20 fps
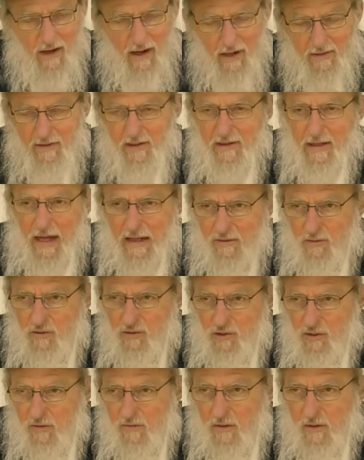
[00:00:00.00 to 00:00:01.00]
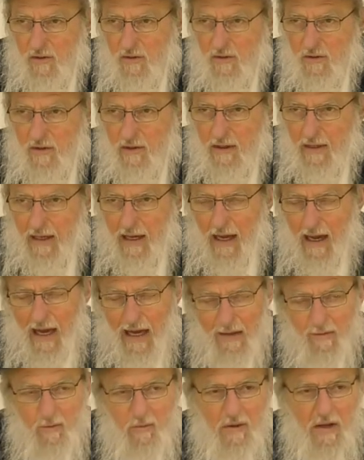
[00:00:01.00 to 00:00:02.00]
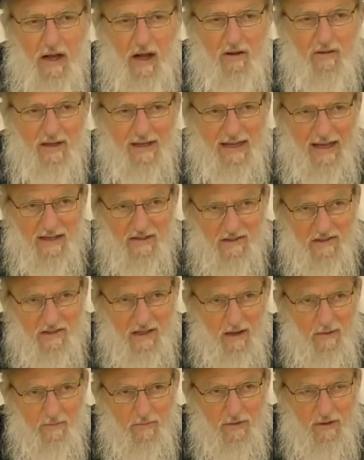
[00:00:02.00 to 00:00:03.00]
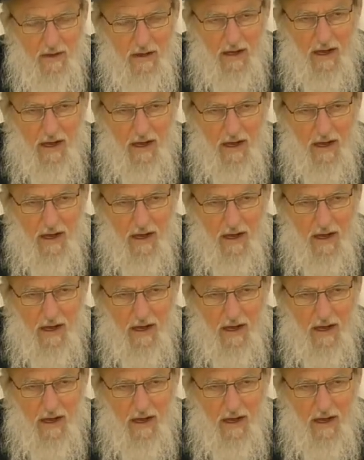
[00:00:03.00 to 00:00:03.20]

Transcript: and did not do tshuva and would be held against them.